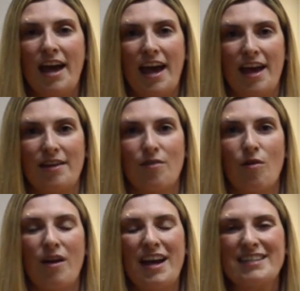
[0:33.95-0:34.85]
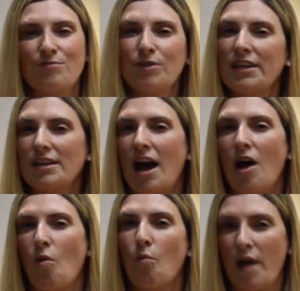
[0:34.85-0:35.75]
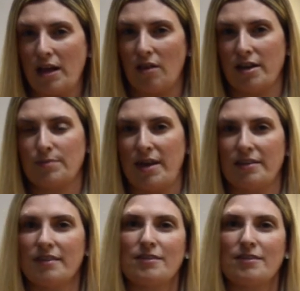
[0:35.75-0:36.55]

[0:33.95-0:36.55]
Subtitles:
And it's really not a weight loss method.